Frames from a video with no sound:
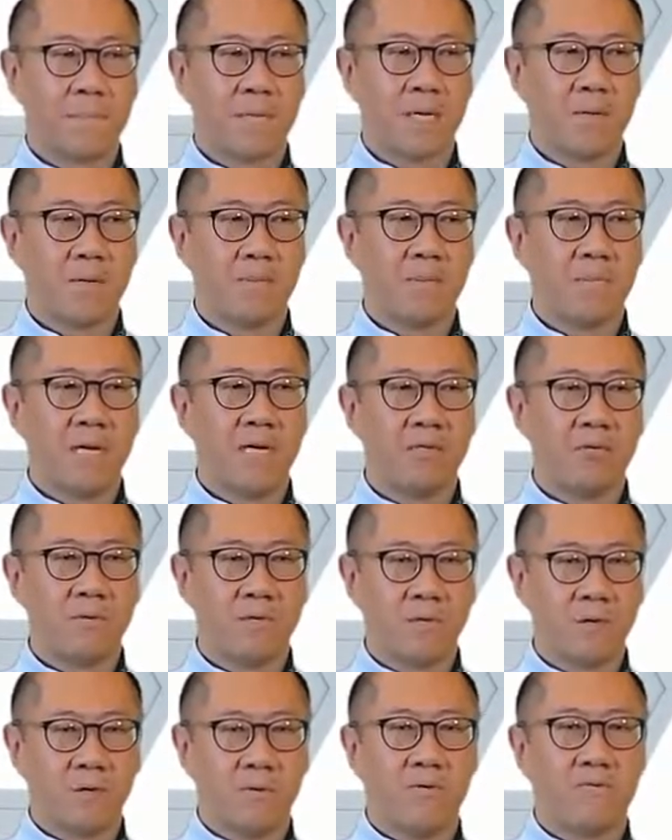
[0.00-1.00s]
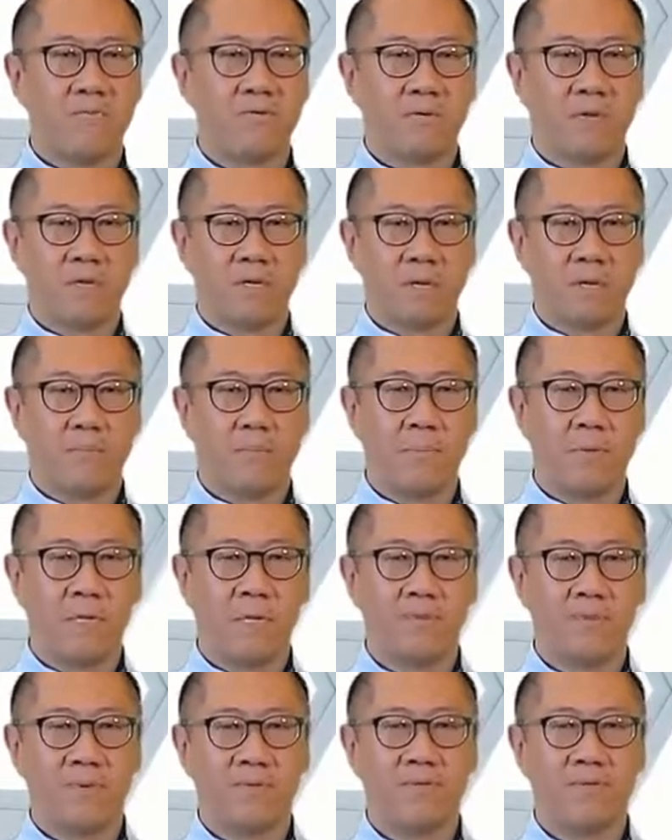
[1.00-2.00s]
measuring overall
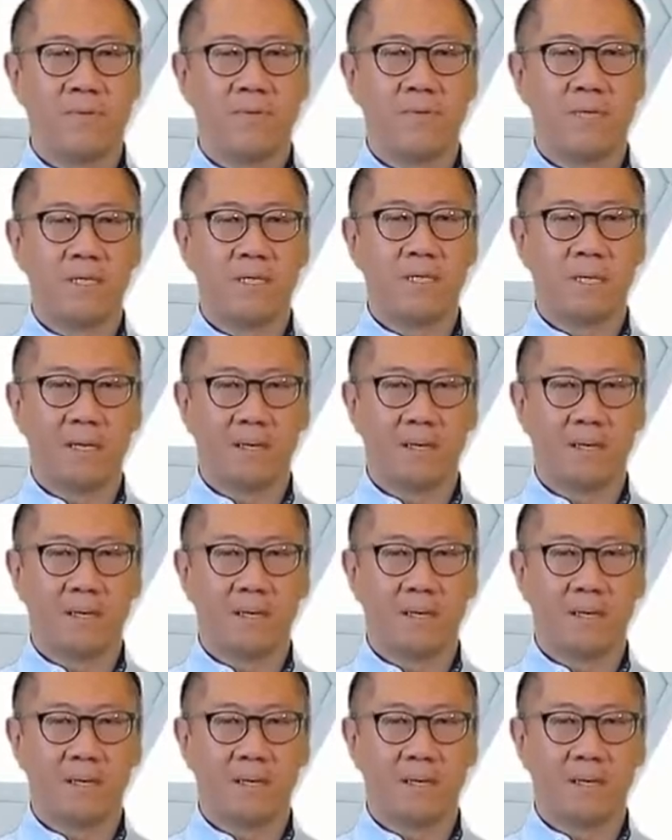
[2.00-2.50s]
company performance,